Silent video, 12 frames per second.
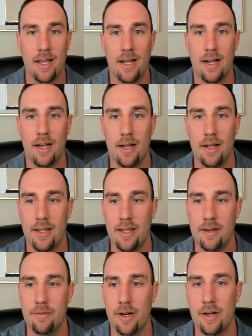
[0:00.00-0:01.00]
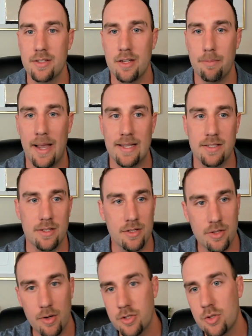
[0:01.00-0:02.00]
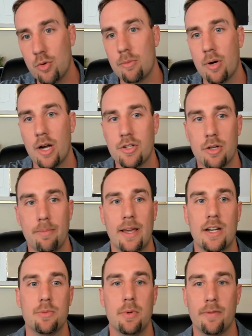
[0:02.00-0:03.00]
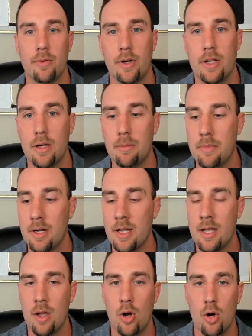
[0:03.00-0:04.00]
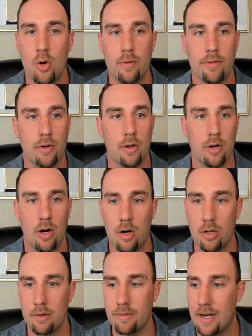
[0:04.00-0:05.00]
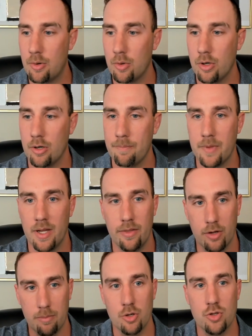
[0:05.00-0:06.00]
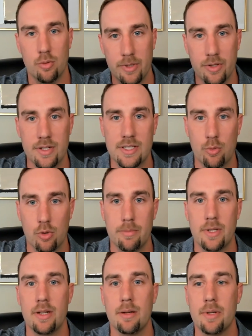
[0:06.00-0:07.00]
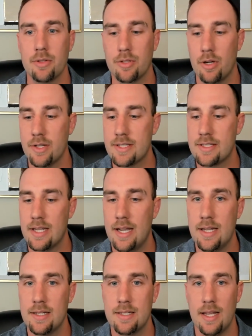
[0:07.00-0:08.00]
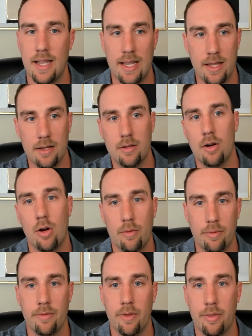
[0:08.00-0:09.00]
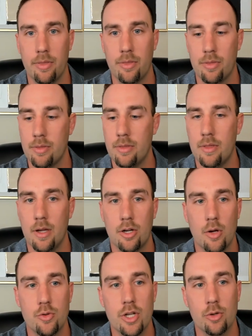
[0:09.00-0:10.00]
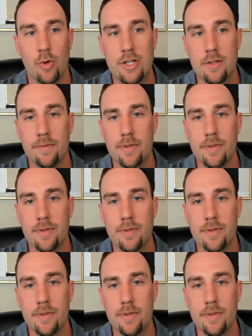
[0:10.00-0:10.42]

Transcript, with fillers: uh, in various capacities. So I was doing project management for him over all of our uh, the commercial buildings that were being built on site and off of the the cogeneration